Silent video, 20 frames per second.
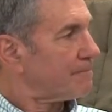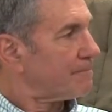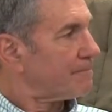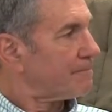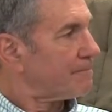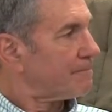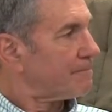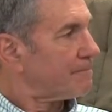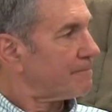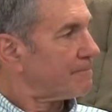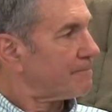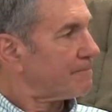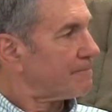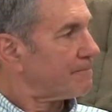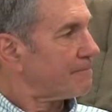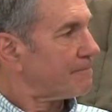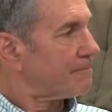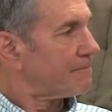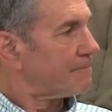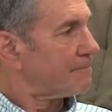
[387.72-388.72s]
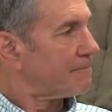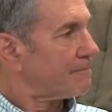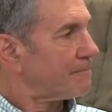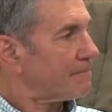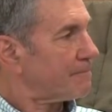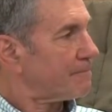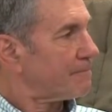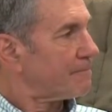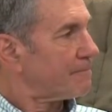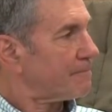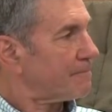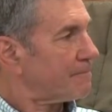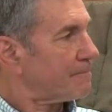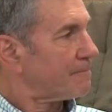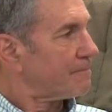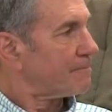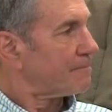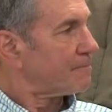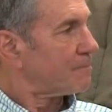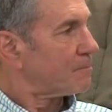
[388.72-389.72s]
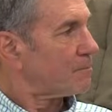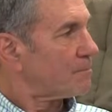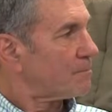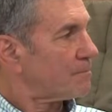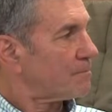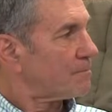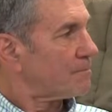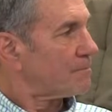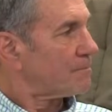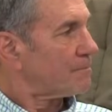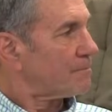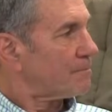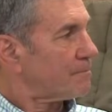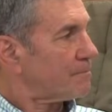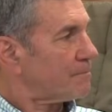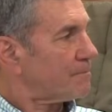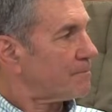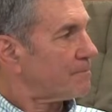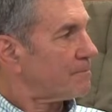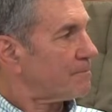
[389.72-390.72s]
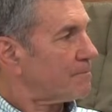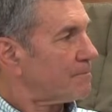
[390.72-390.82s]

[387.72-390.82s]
[no speech]